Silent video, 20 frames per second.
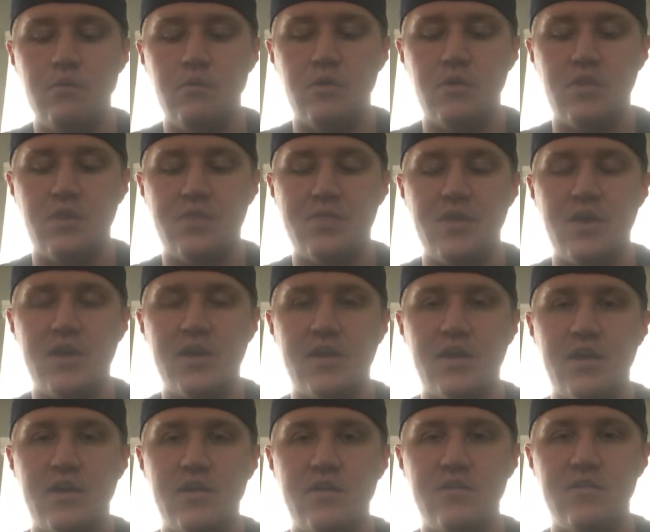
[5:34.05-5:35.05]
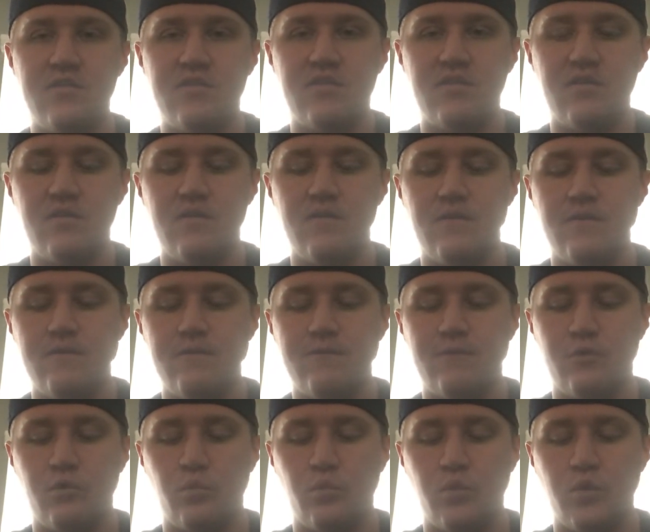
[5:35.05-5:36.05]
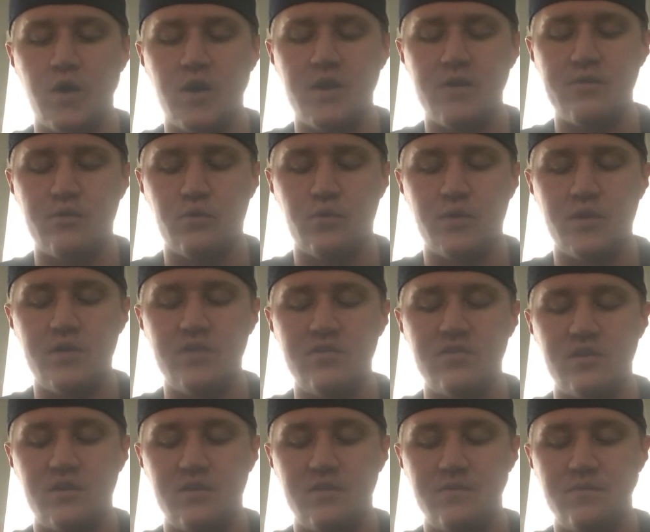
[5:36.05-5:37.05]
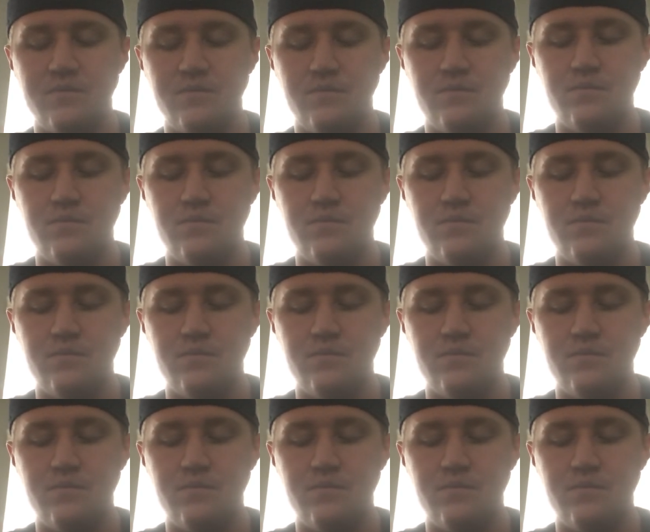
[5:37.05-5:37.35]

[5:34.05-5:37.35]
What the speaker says: But the thing is, for whatever reason,